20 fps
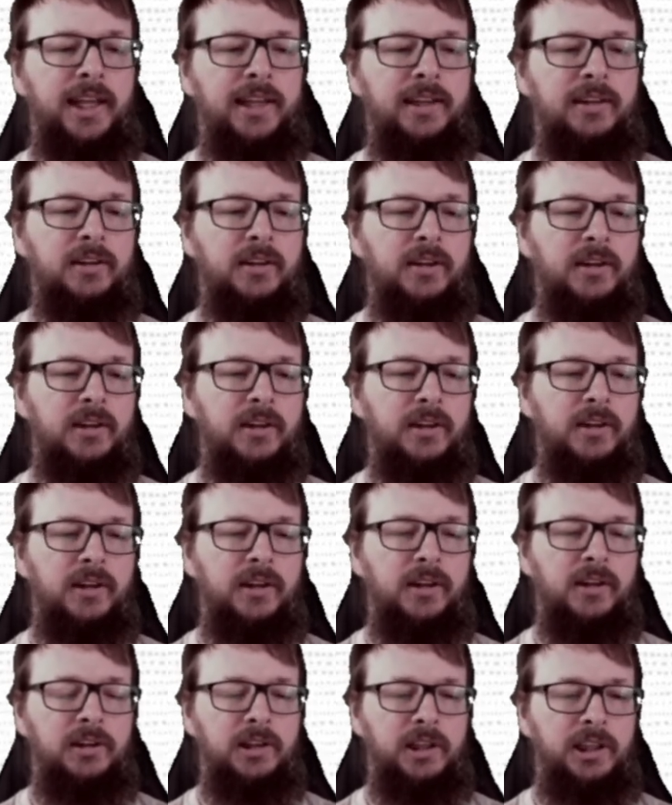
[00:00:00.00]
And
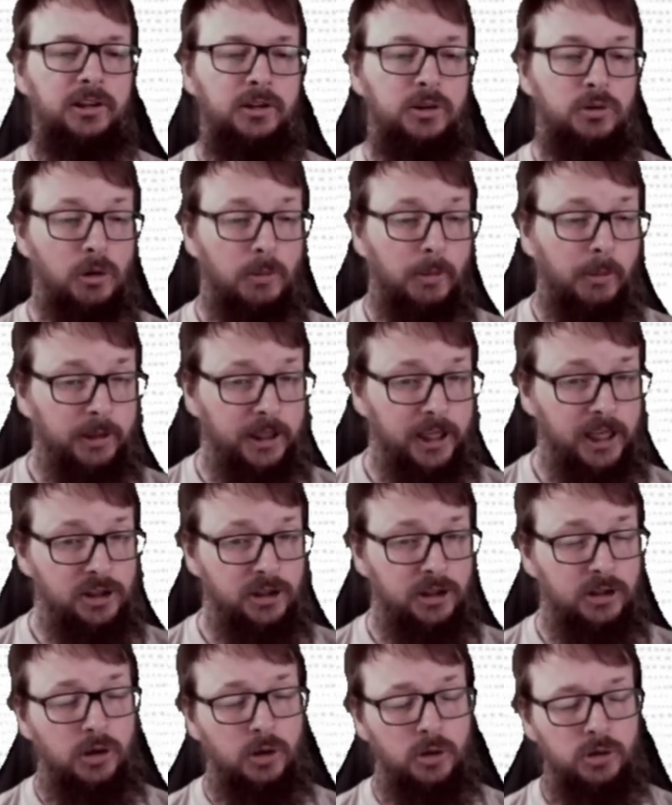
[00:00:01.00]
in group
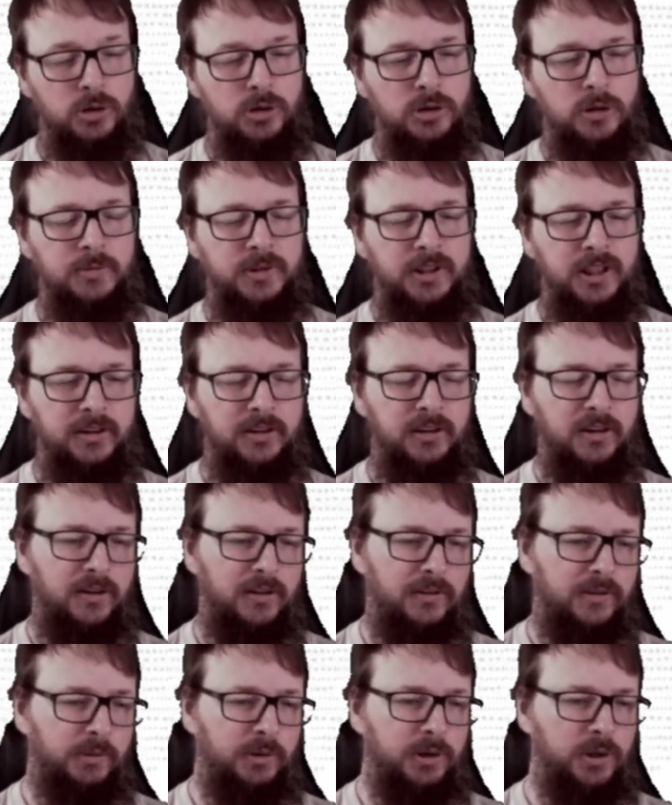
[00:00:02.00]
replication, also
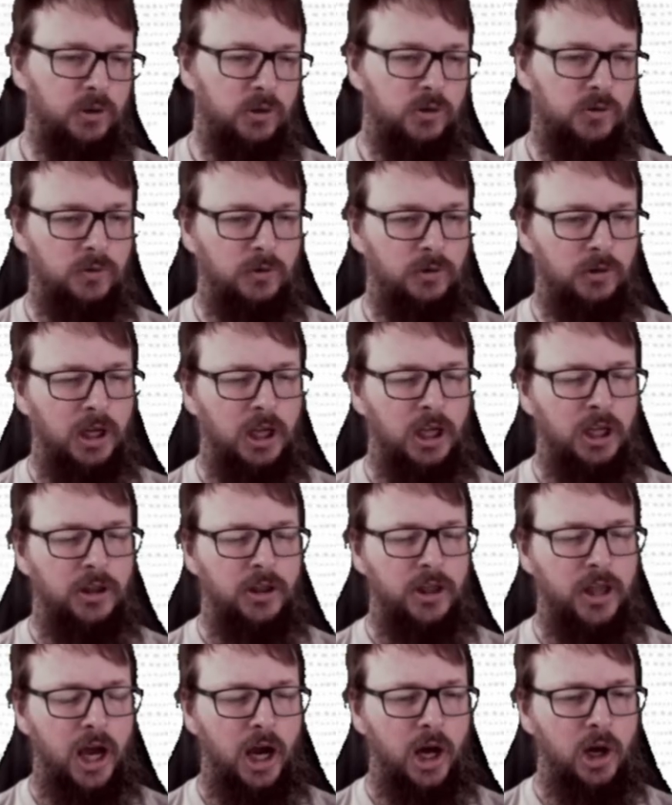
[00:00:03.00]
something very
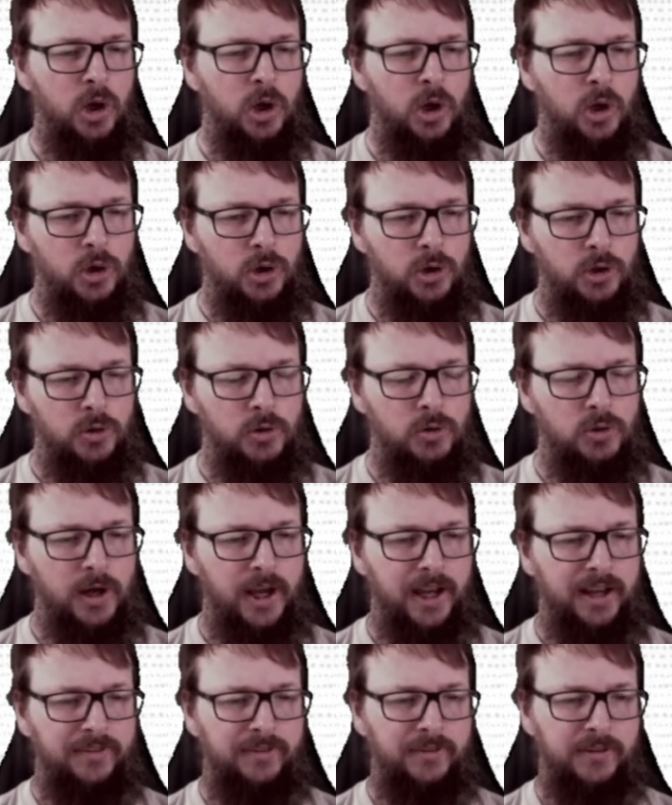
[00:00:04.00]
useful. Now
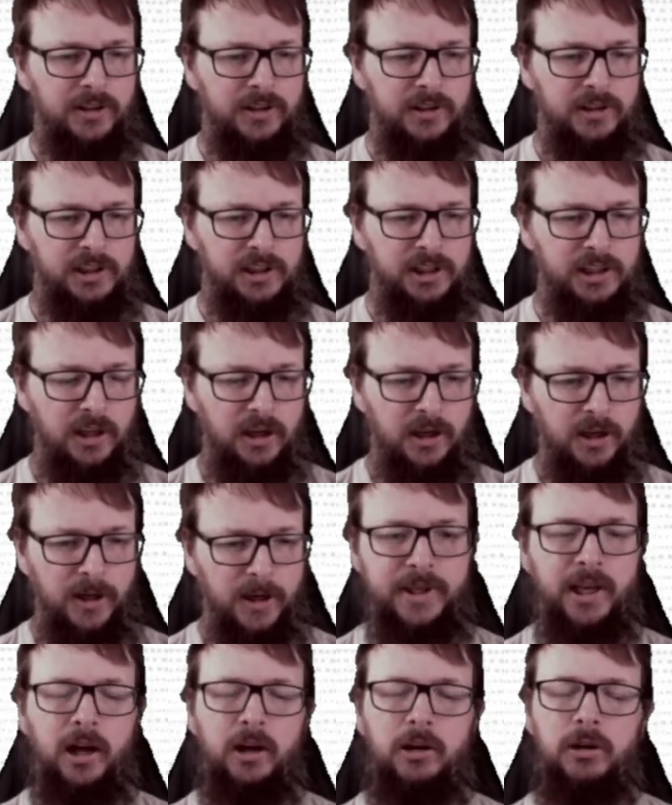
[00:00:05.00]
you have the
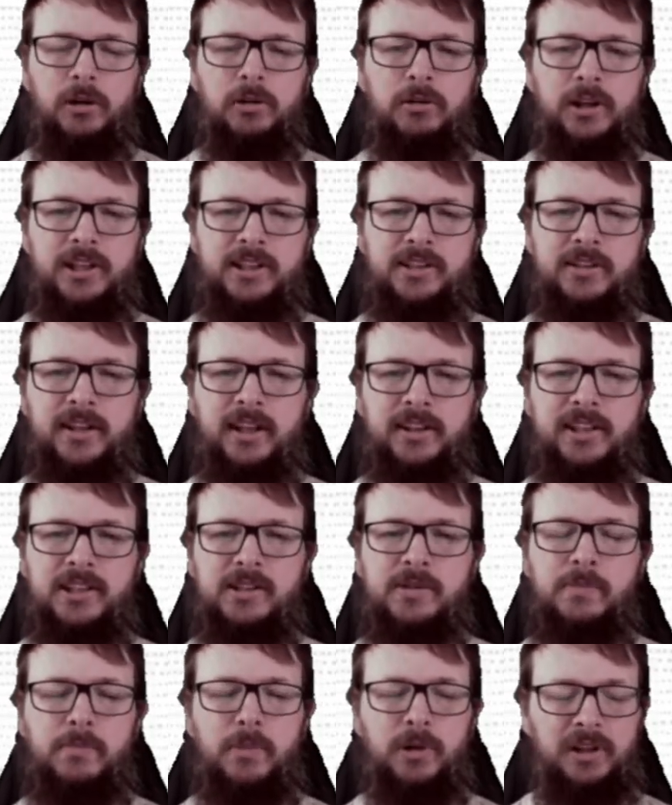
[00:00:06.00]
IP allow list
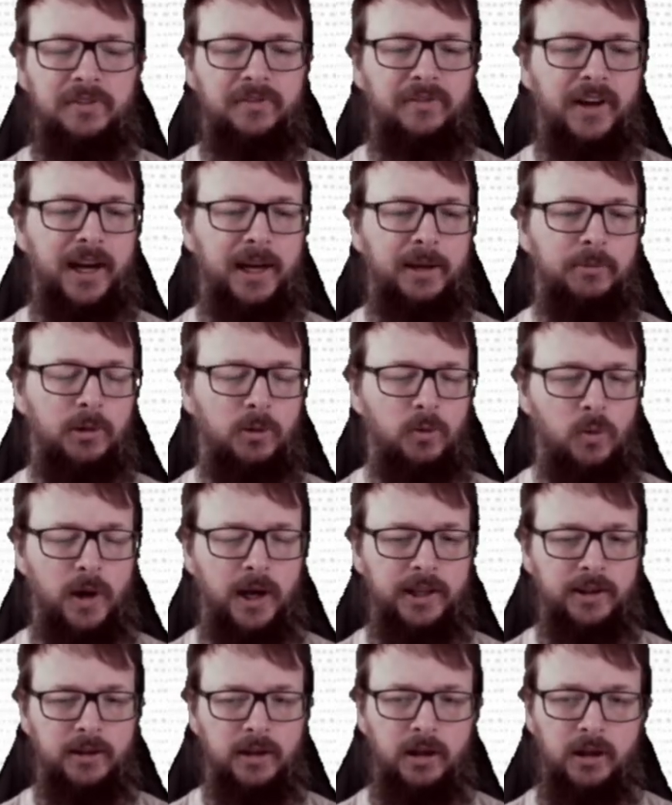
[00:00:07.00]
that is modified
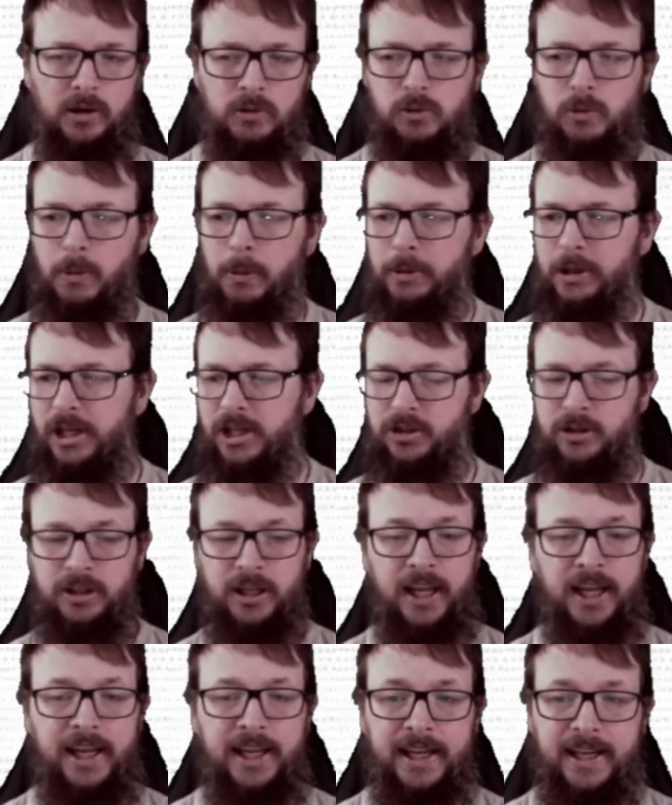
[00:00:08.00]
when group
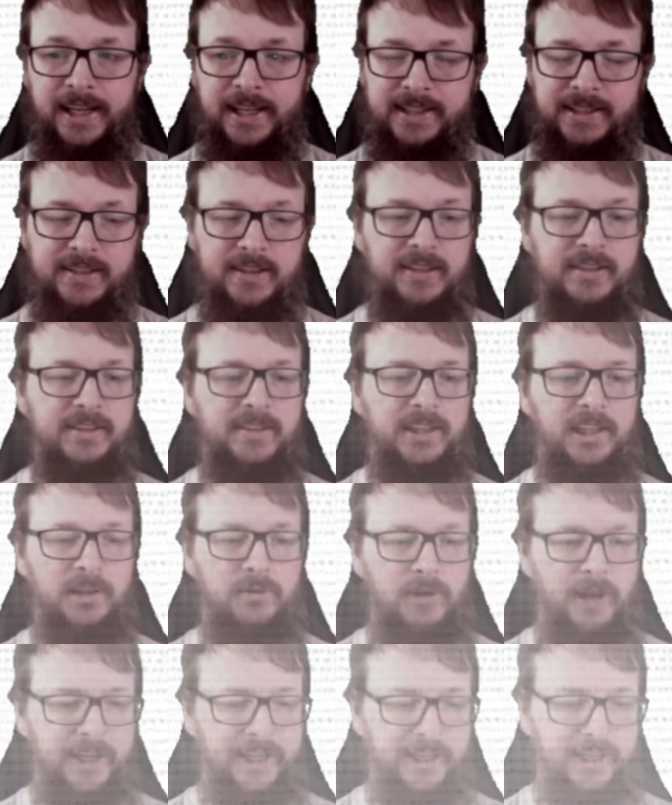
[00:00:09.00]
replication is
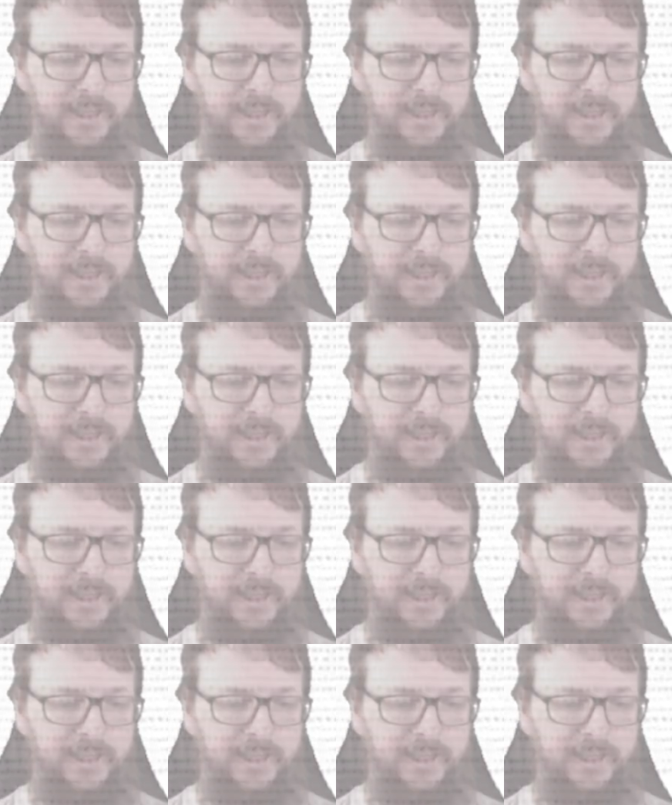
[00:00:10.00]
still